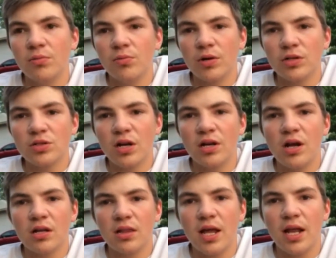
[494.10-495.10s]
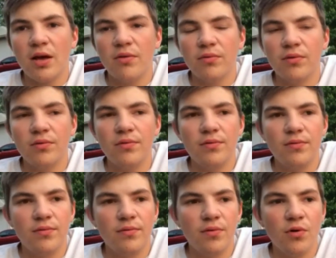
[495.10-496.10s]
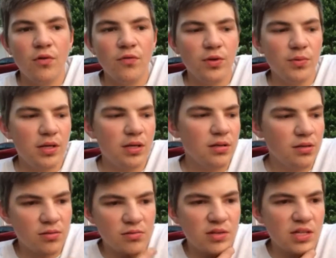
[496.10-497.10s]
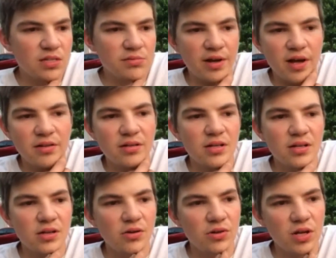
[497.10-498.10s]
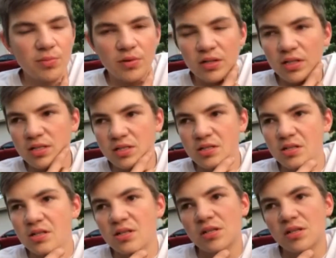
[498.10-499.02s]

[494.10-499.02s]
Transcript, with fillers: we're gonna try to knock that out and hopefully we can get some content going up on this.